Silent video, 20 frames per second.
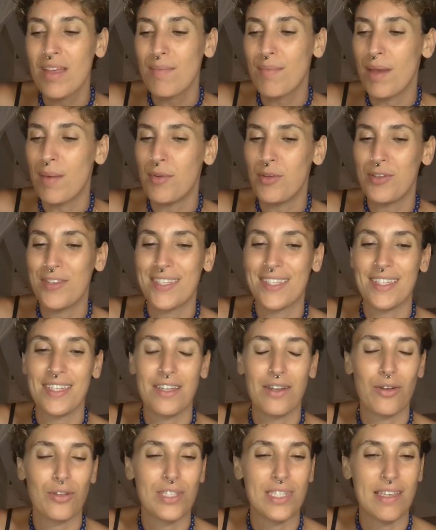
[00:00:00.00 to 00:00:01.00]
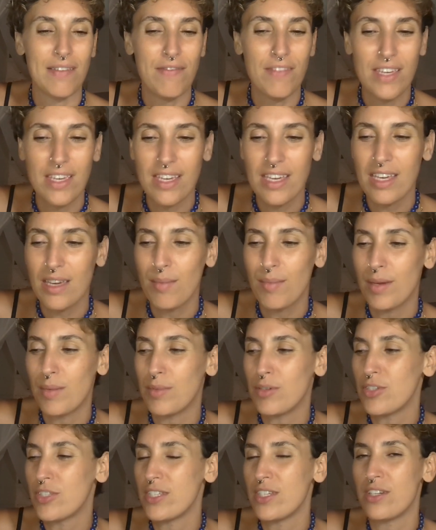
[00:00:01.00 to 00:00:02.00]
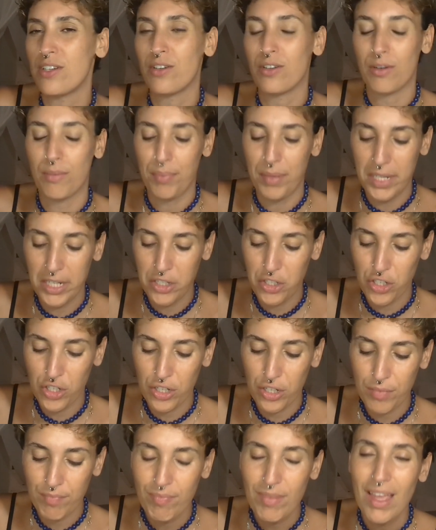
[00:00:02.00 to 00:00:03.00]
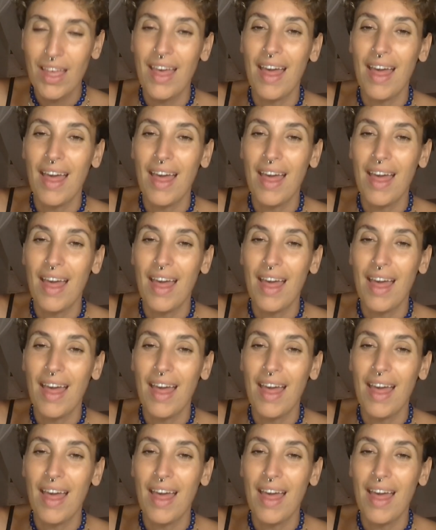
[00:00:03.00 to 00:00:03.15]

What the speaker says: Maybe you see it on TV, maybe you see it on a picture.